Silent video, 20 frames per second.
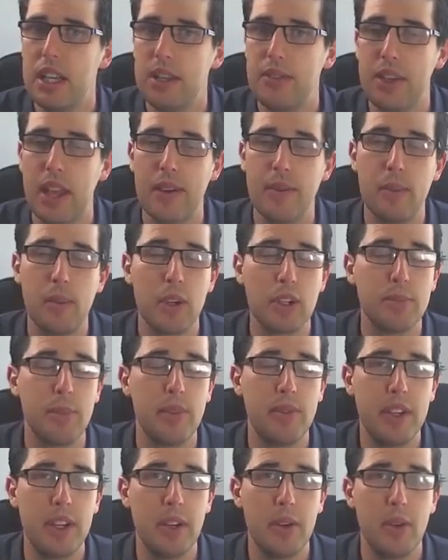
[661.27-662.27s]
If you haven't watched
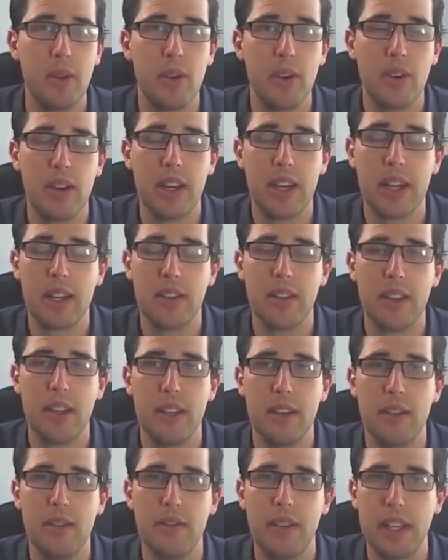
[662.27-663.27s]
my video on
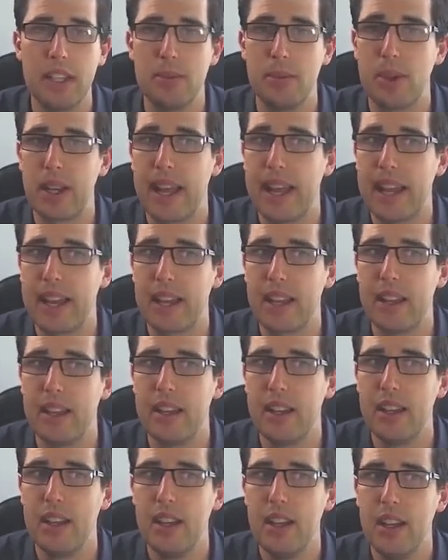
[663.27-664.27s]
the Facebook hack
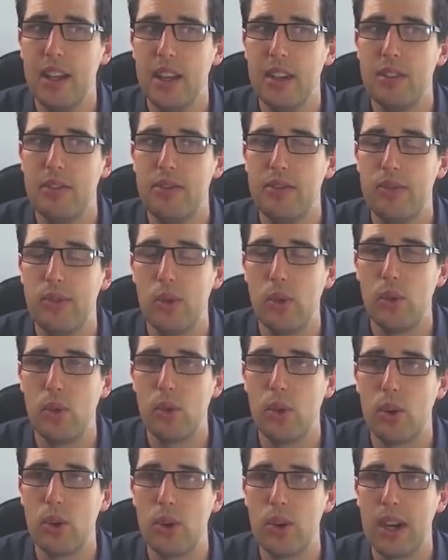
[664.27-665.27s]

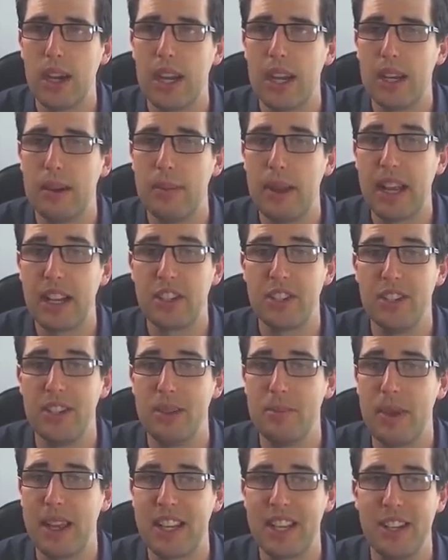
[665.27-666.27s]
for
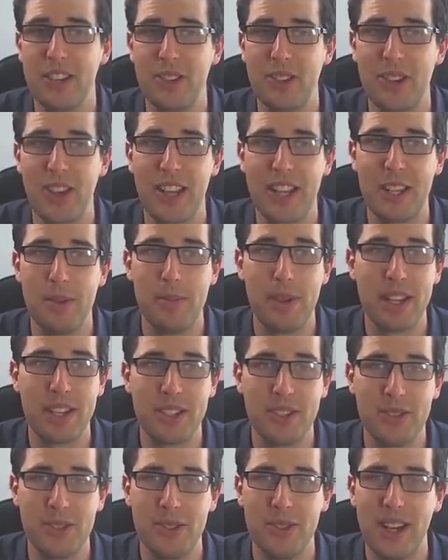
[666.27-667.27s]
actually making it look like your
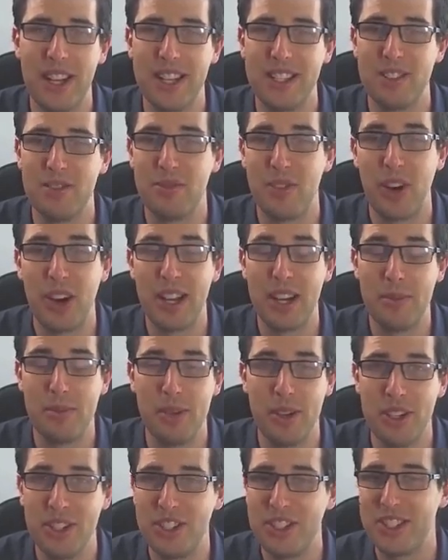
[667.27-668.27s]
pixel has fired a
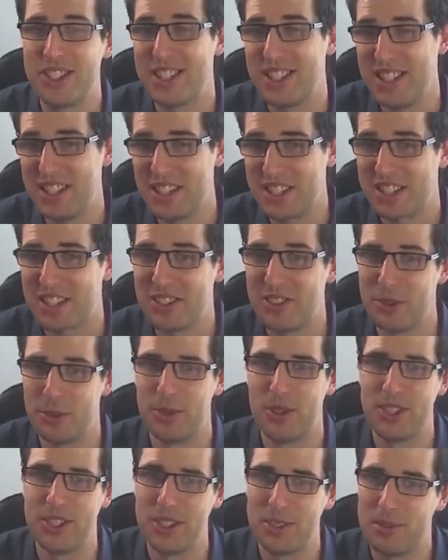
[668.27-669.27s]
purchase, I suggest going to
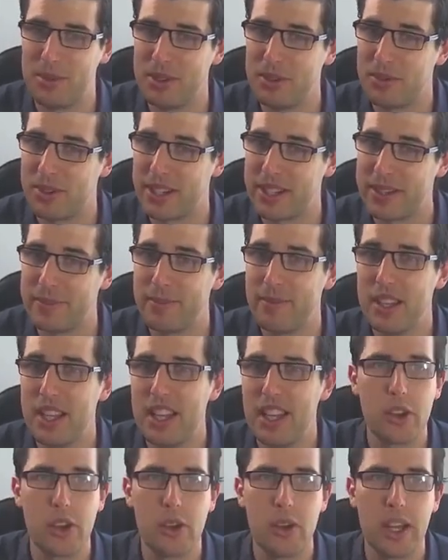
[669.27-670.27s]
watch it. It's pretty funny.
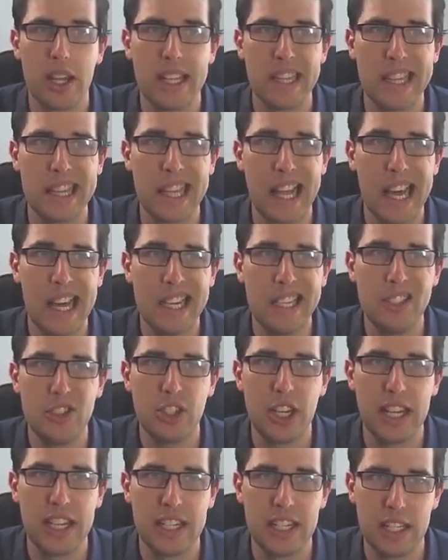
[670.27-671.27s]
Logo
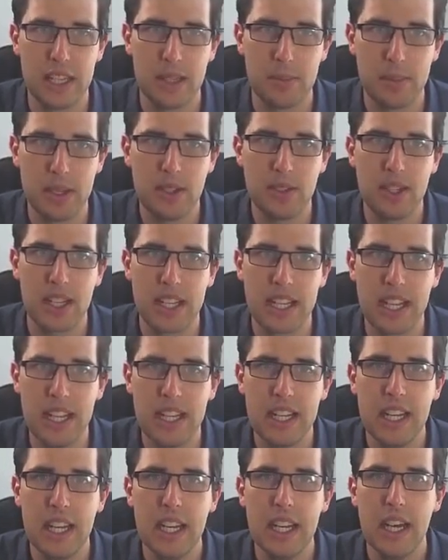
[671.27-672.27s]
large and in the middle.
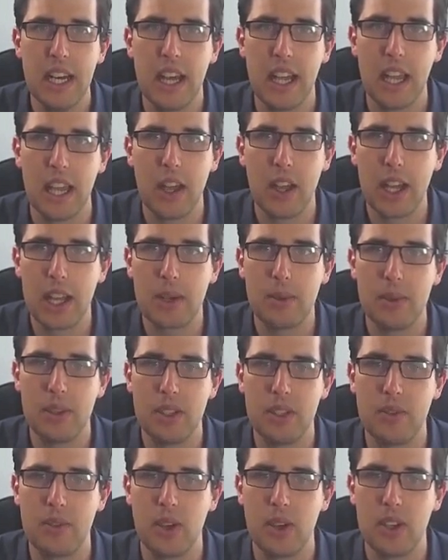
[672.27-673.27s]
Again, I like
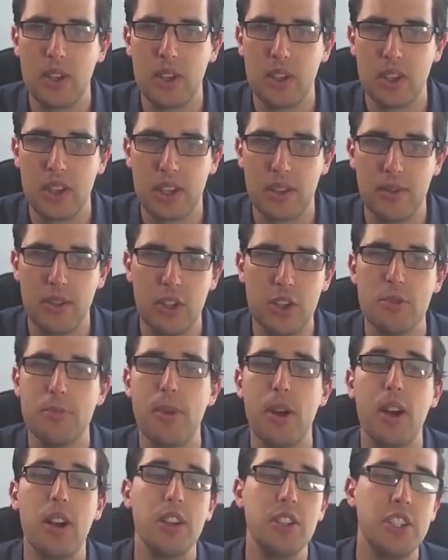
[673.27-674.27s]
what you've got. You've got the
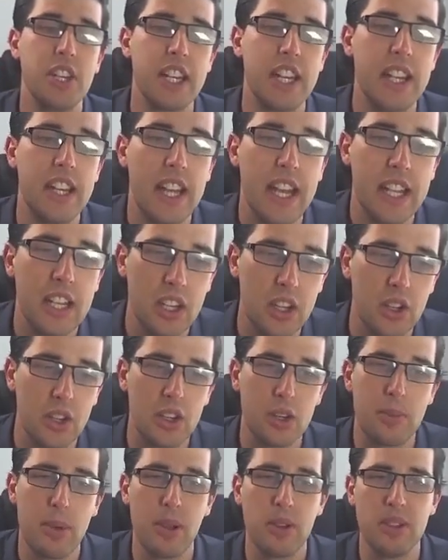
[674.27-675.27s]
conversion pirate checkout hack. You
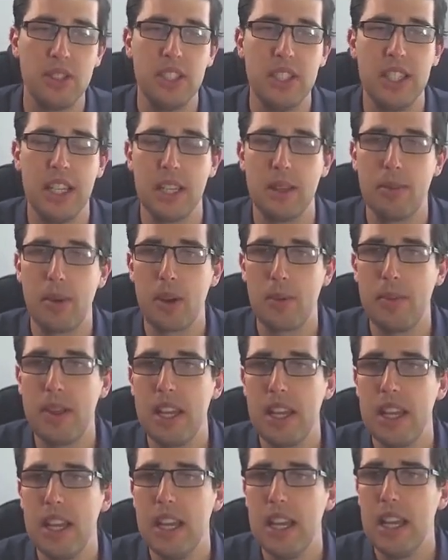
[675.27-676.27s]
got your policies down the bottom
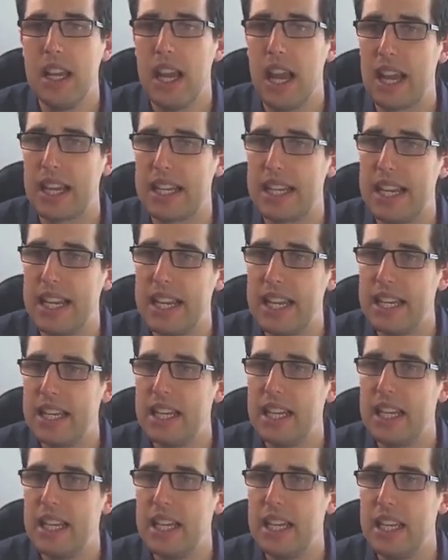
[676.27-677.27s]
there.
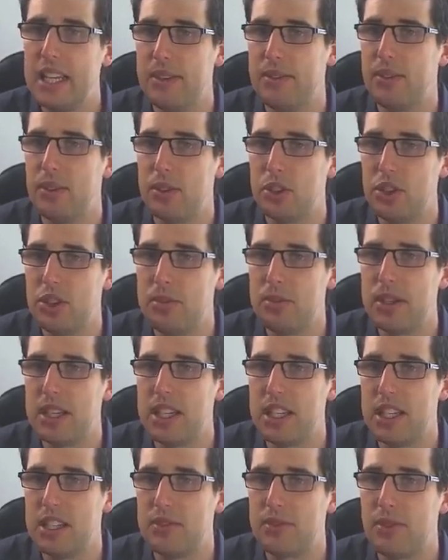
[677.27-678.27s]
Again, if your
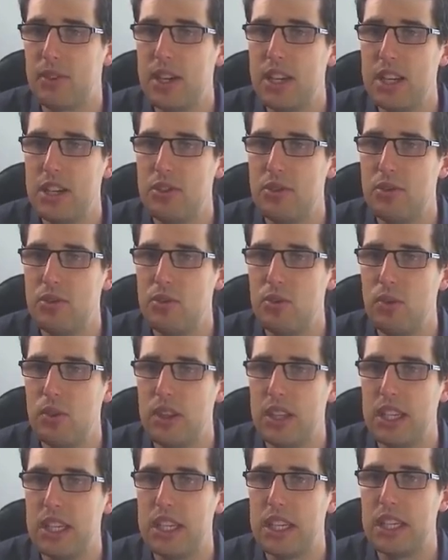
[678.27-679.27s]
shipping is free, do
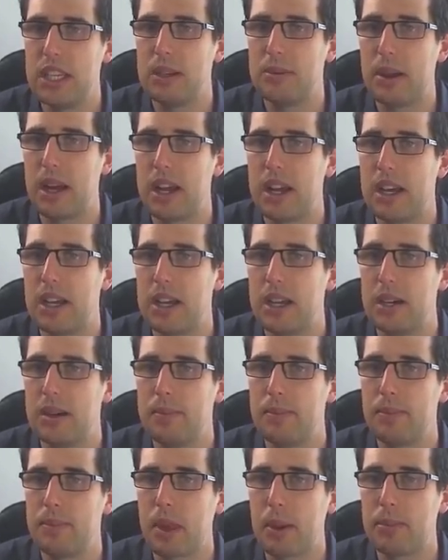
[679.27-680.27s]
the
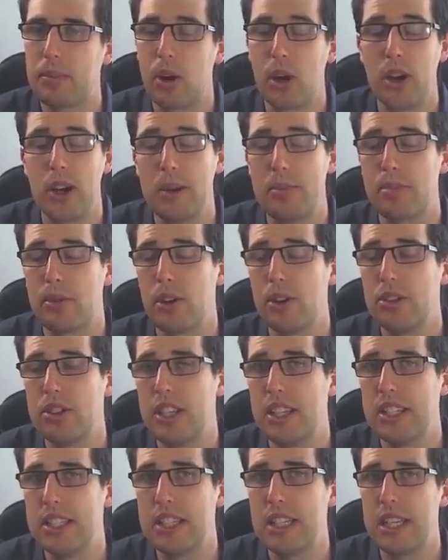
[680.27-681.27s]
priority
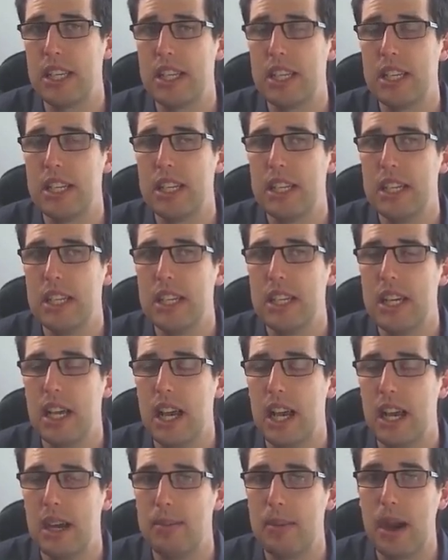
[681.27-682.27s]
processing
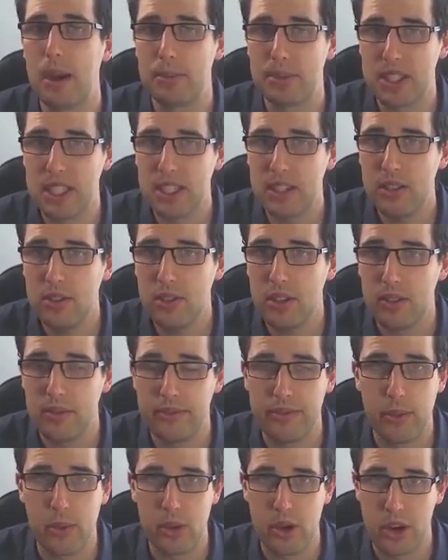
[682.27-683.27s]
upsell at
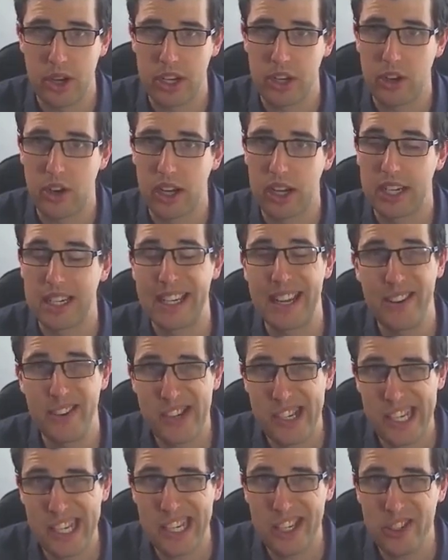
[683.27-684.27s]
$4.99.
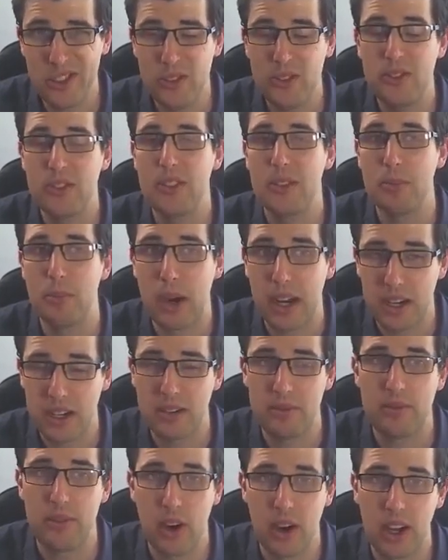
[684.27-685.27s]
Guarantee you
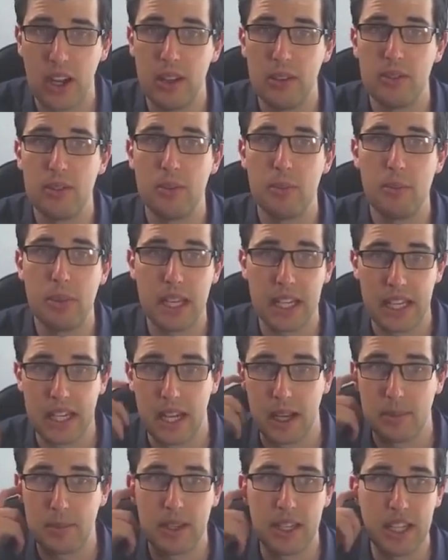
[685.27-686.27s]
1.5, pick
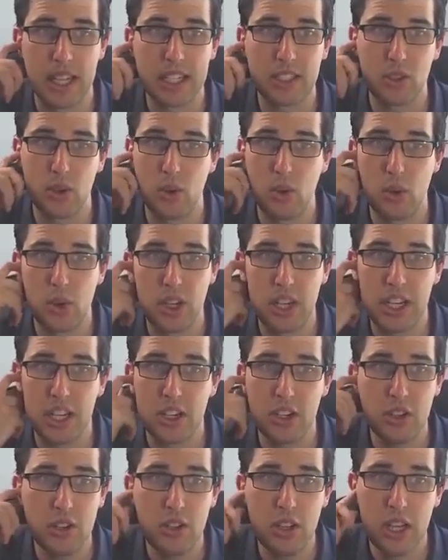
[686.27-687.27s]
it up, and that's all you need
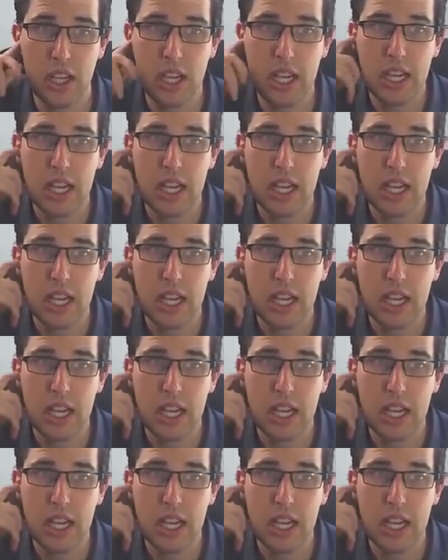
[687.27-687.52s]
to do.